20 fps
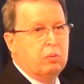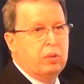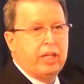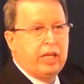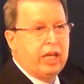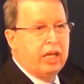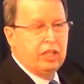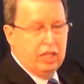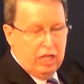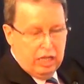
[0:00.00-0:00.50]
We
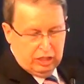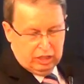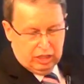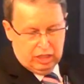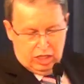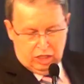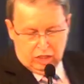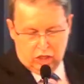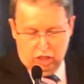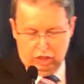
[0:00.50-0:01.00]
cannot
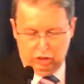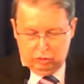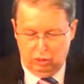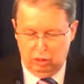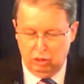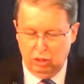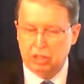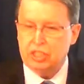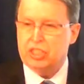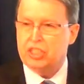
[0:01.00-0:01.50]

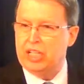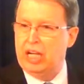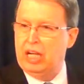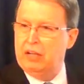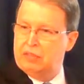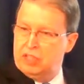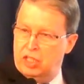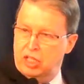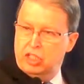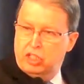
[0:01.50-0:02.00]
control
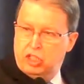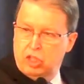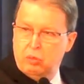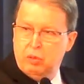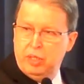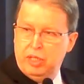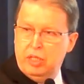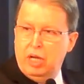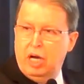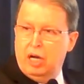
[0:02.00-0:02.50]
ourselves, so
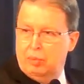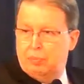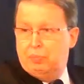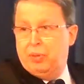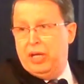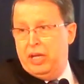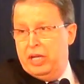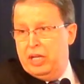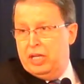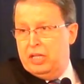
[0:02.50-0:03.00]
we are
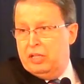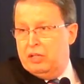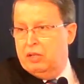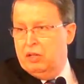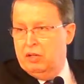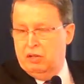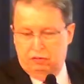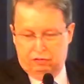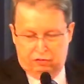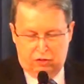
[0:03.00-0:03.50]
paying
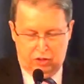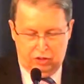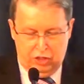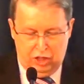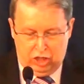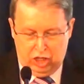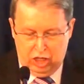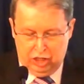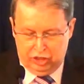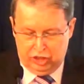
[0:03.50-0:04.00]
for
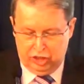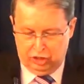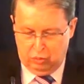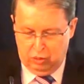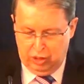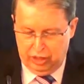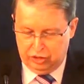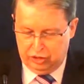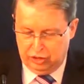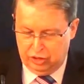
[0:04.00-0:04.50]
the
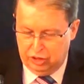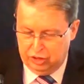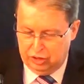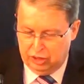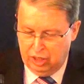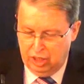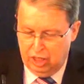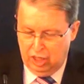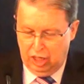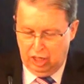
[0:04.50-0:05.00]

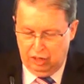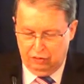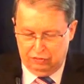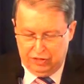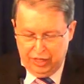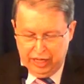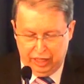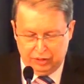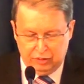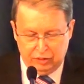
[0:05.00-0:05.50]
consequences of
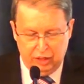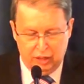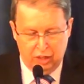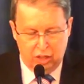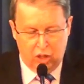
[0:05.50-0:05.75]
that.